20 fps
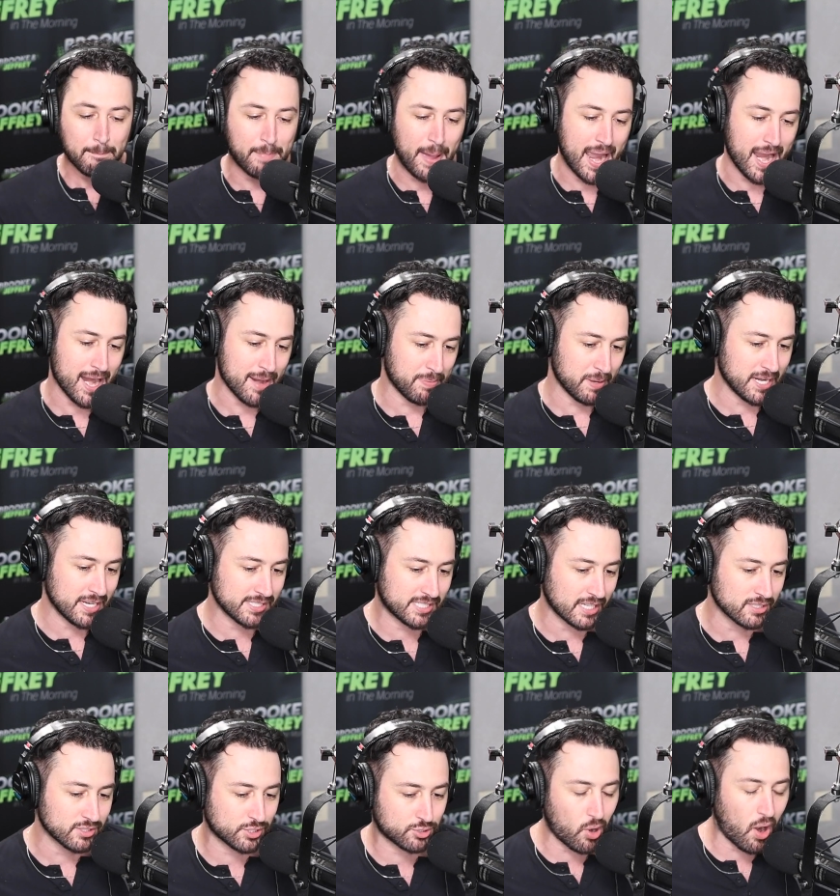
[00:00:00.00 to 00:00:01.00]
Babies
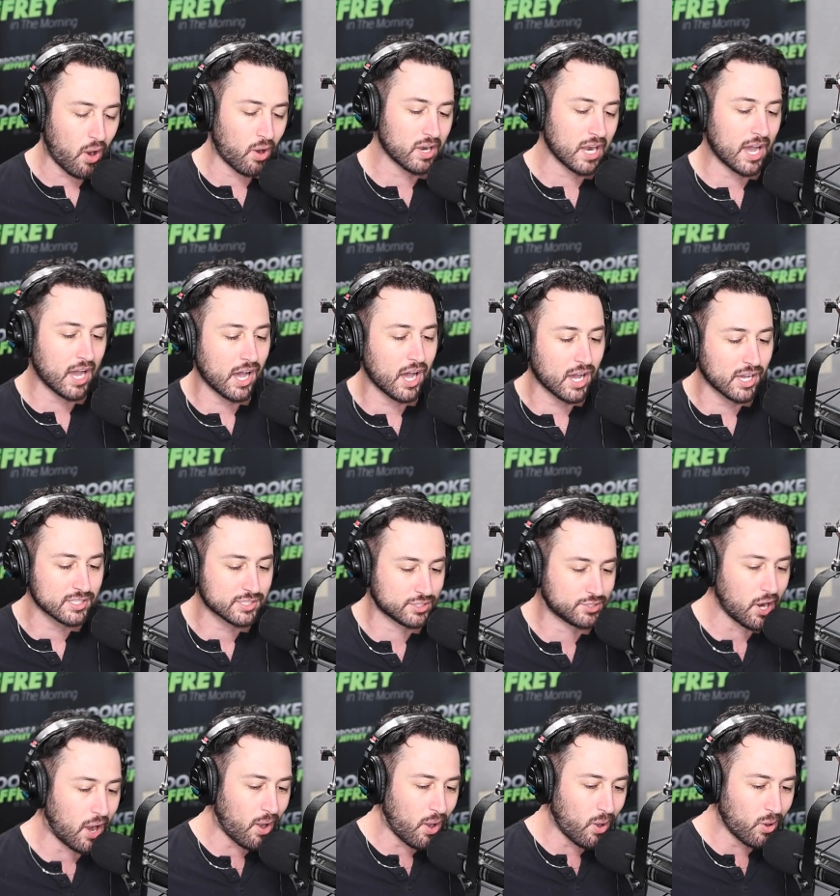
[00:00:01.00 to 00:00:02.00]
and strollers
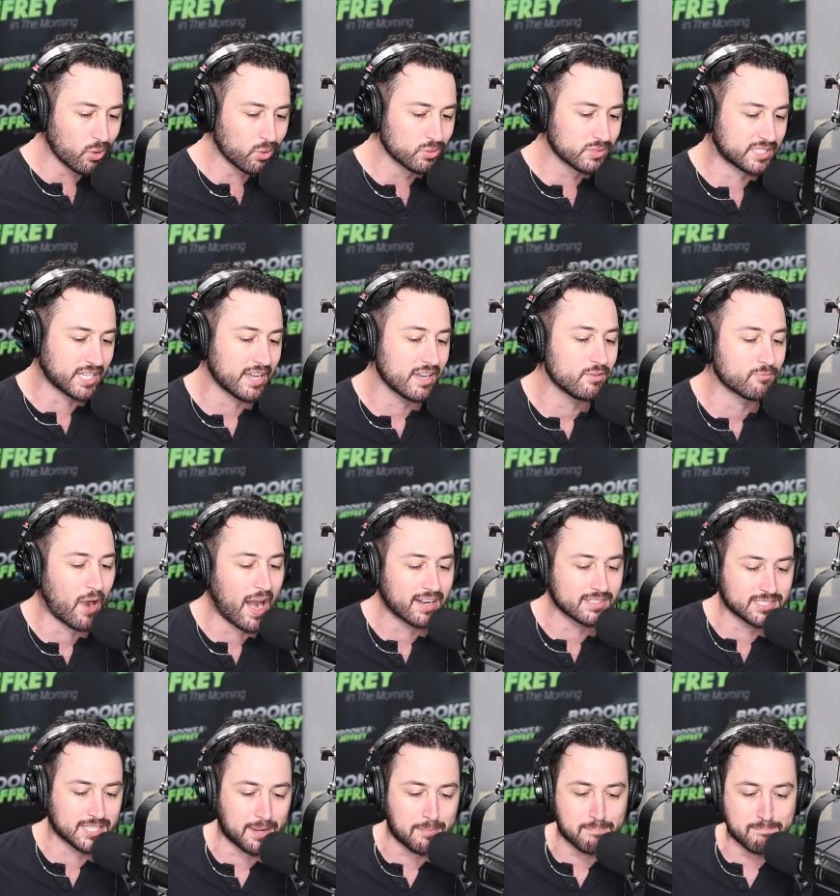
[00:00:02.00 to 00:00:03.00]
dozing,
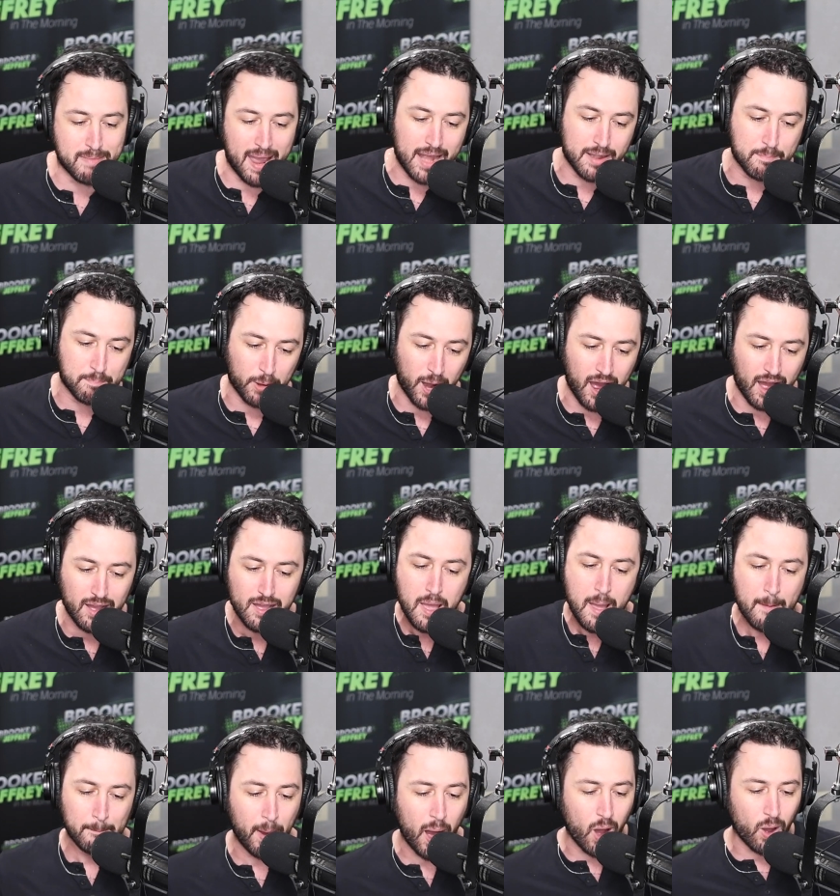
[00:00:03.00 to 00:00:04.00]
random men
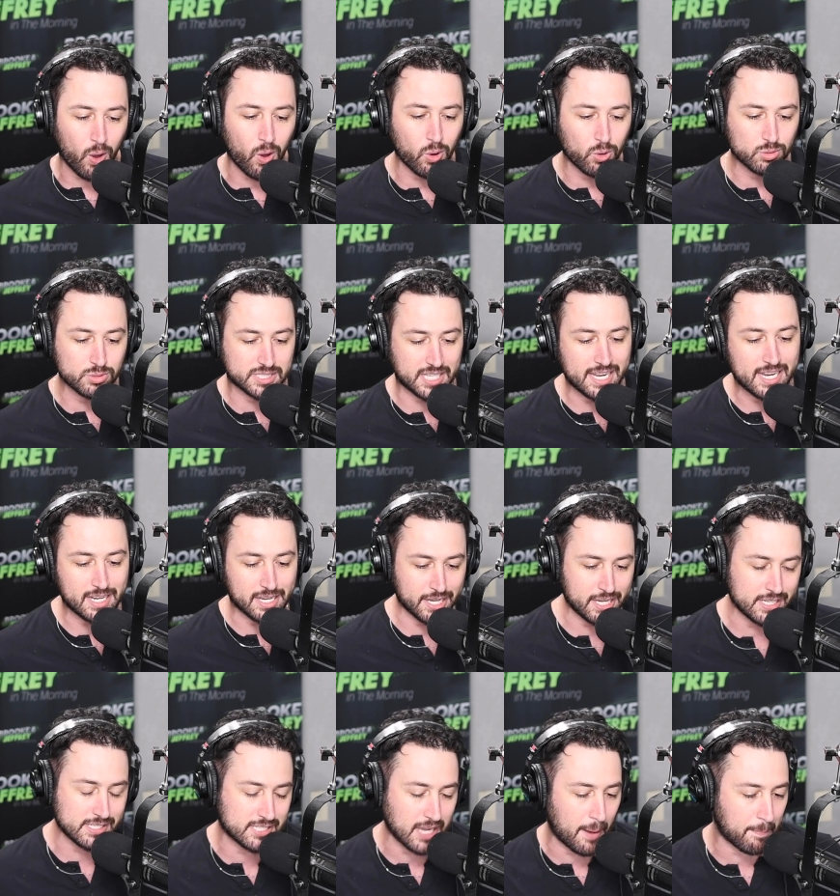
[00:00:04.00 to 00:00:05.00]
proposing king,
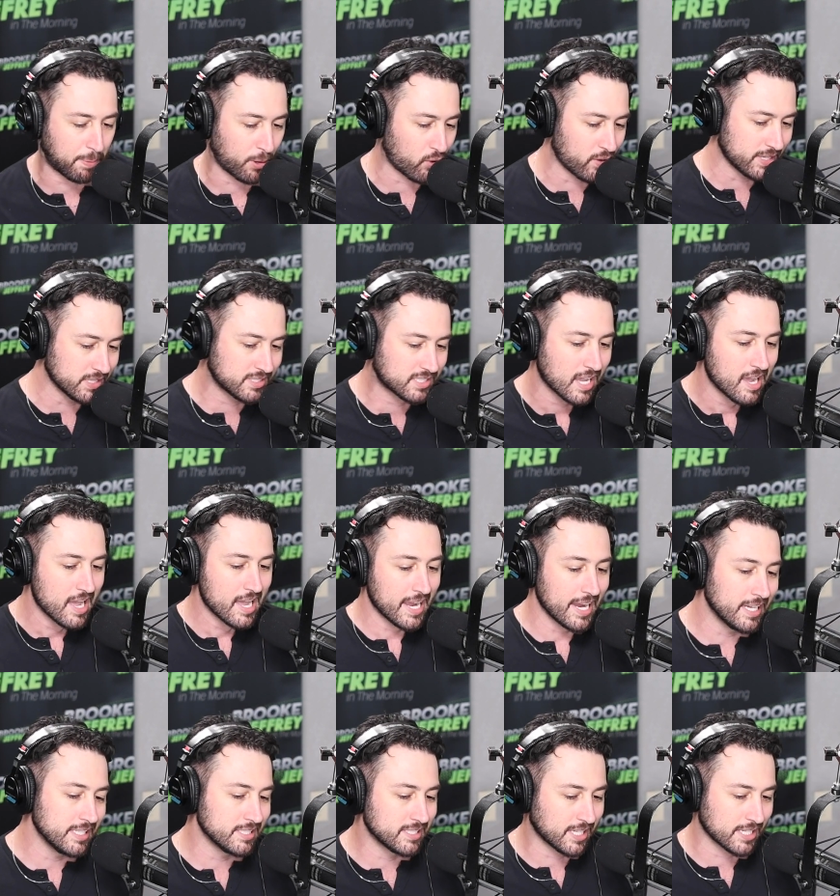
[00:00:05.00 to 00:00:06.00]
he's a prince
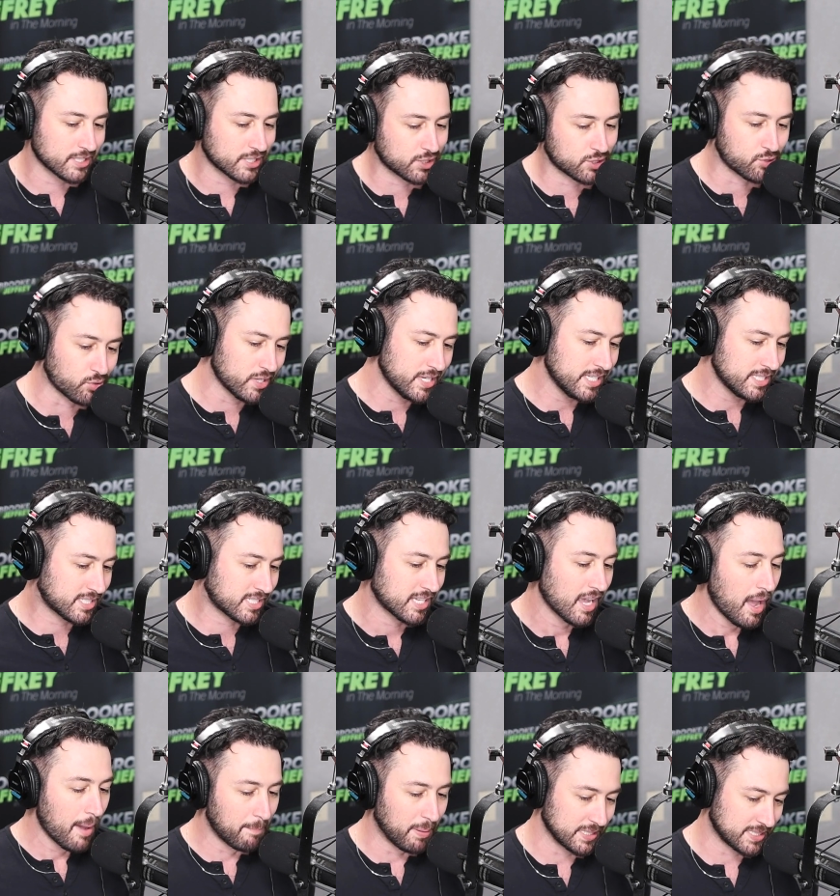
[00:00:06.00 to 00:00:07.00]
in the streets,
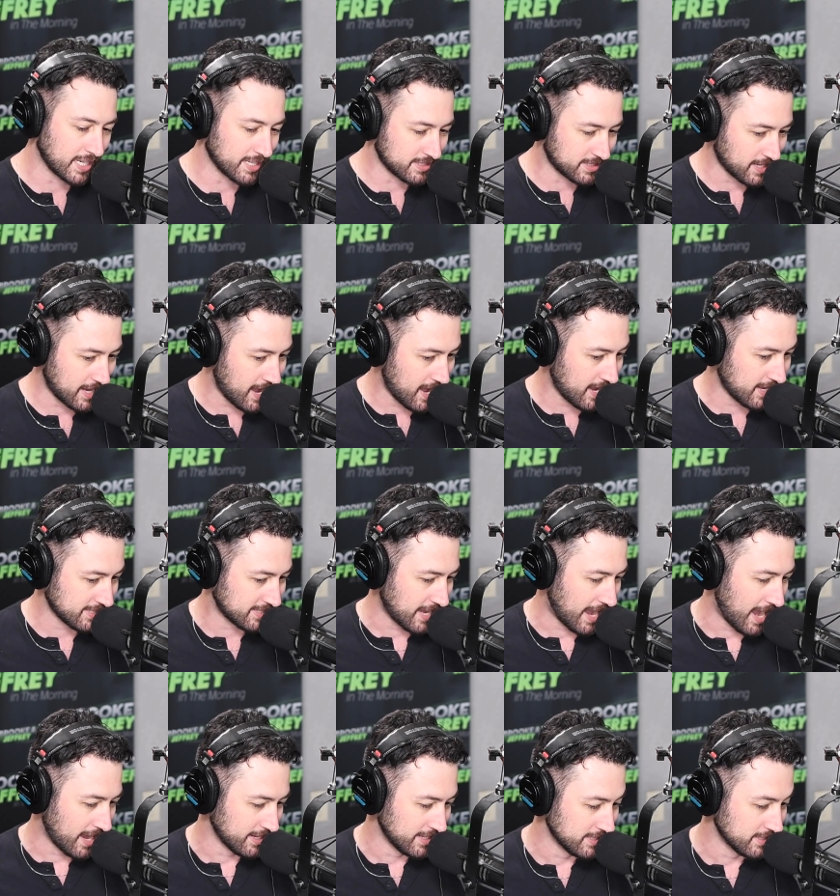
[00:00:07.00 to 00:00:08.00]
but a
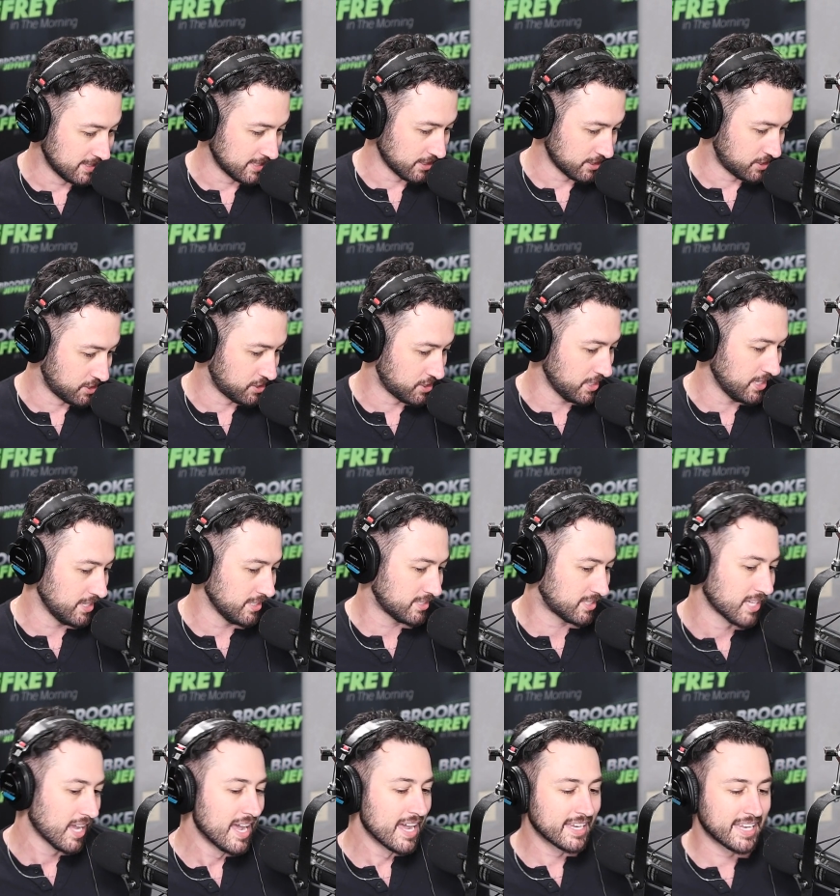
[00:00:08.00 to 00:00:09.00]
Tarzan in the sheets.
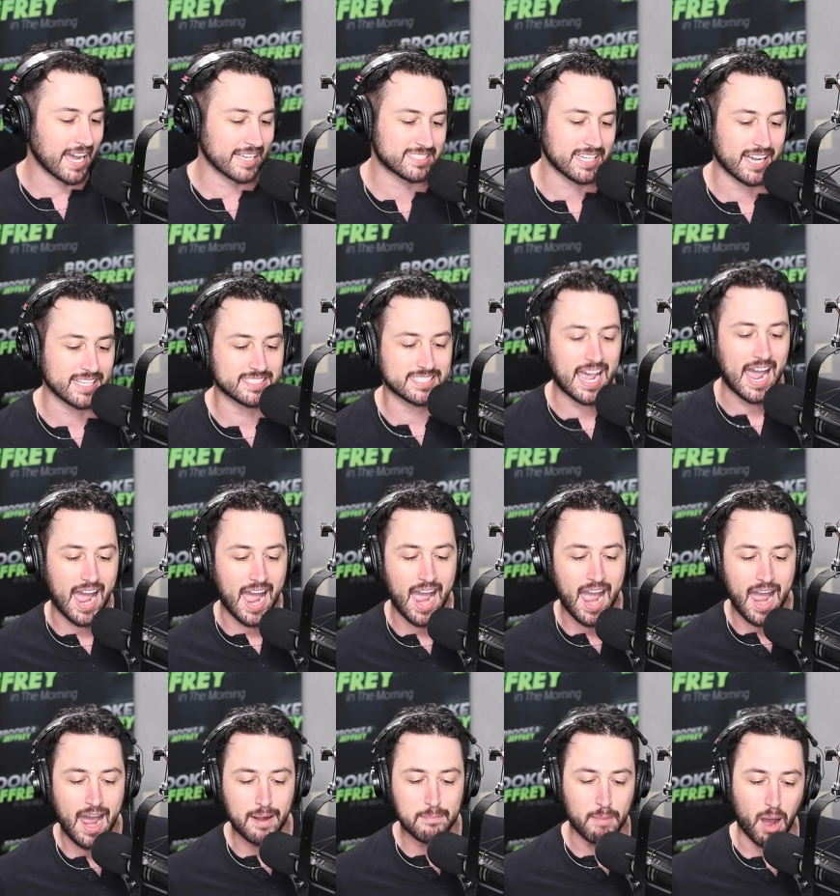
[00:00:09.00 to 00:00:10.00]
Get a
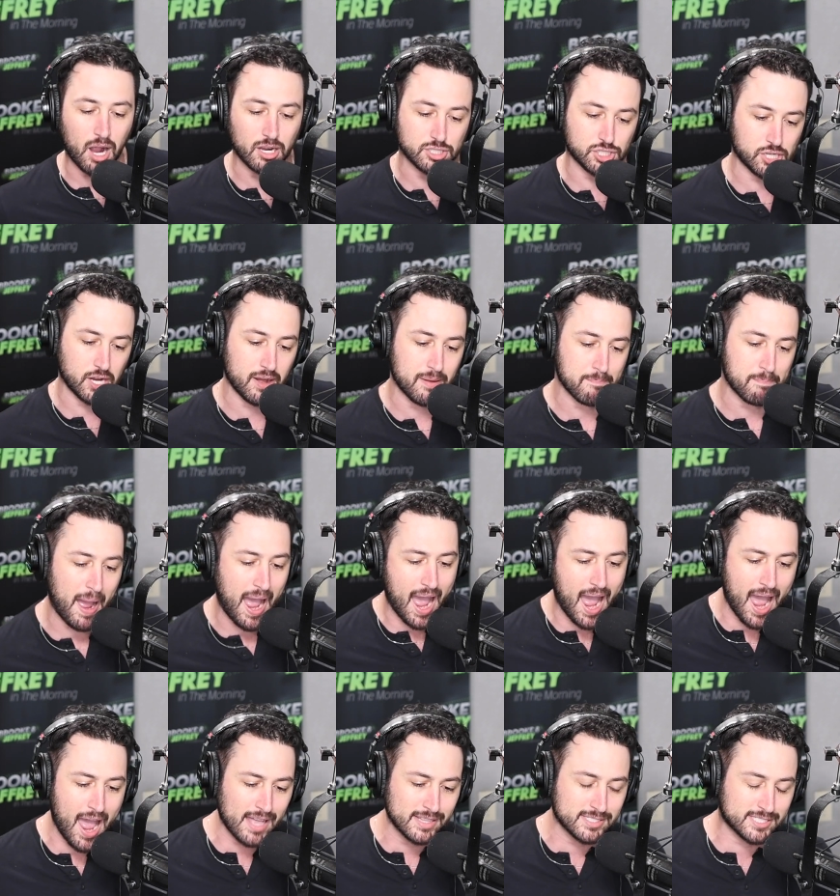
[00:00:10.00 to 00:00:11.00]
tan, marching
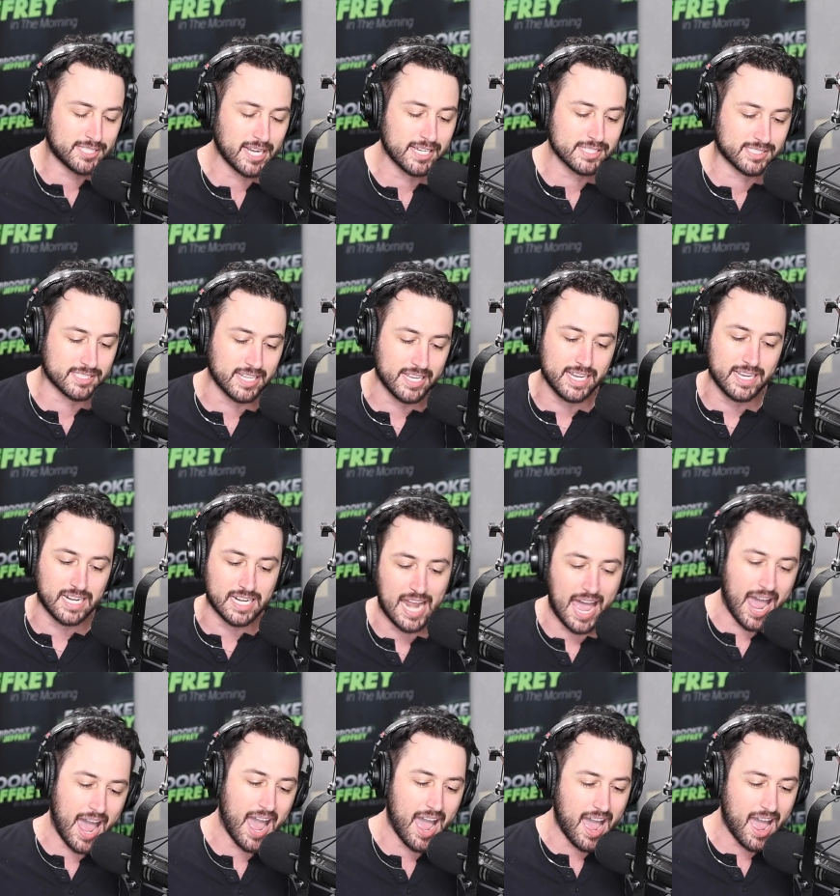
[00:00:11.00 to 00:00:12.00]
bands,
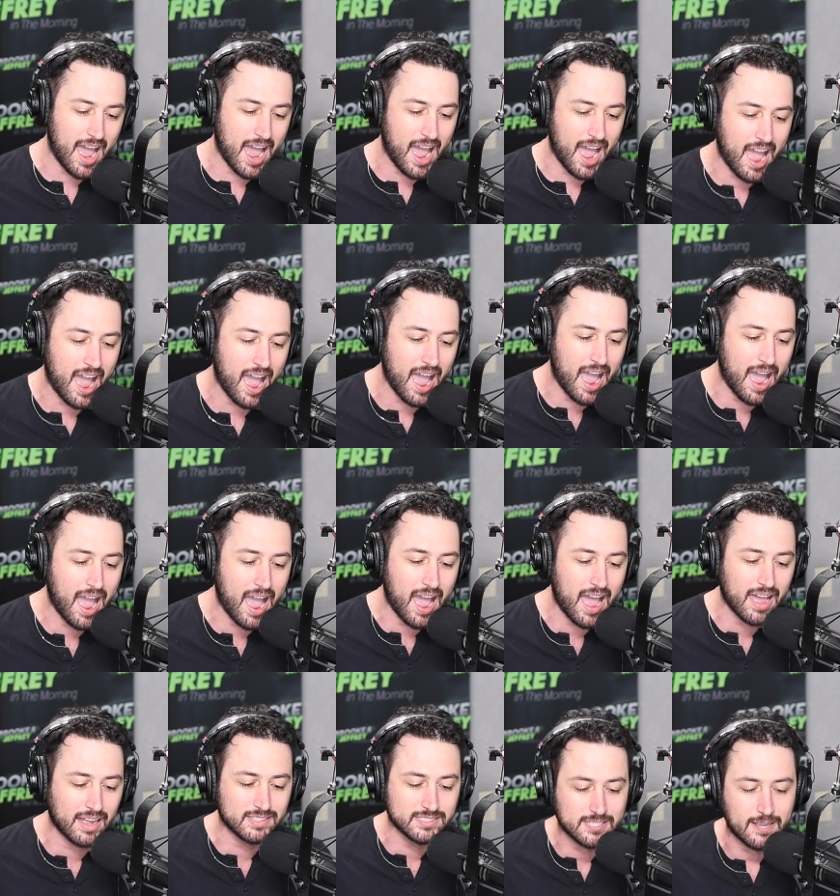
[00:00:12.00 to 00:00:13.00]

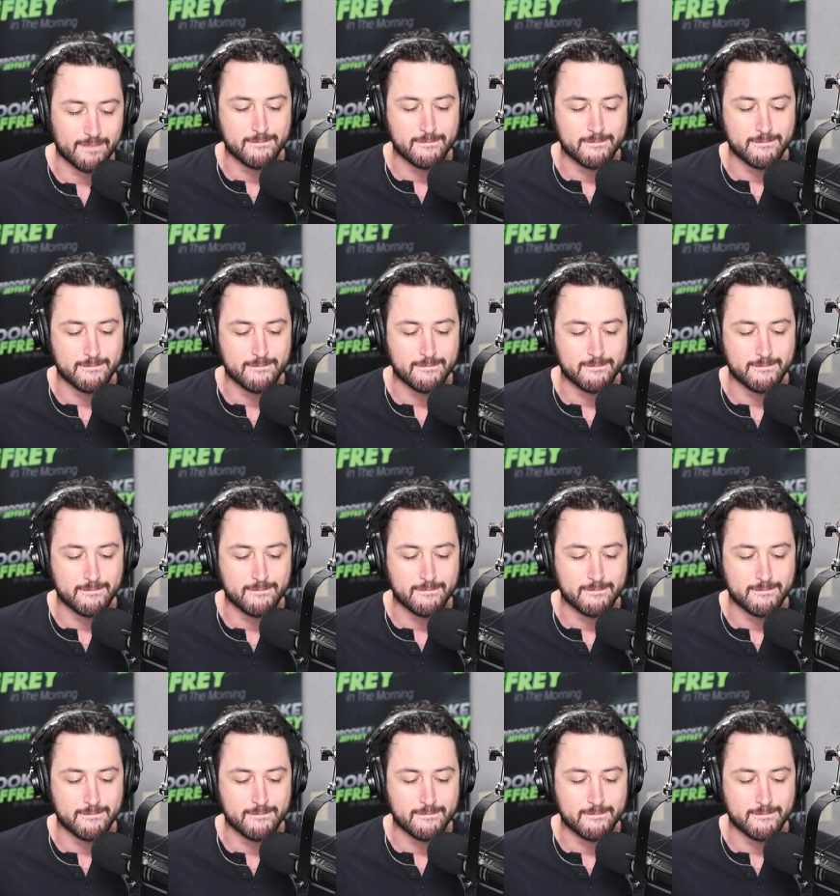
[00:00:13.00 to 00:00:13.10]
Disneyland.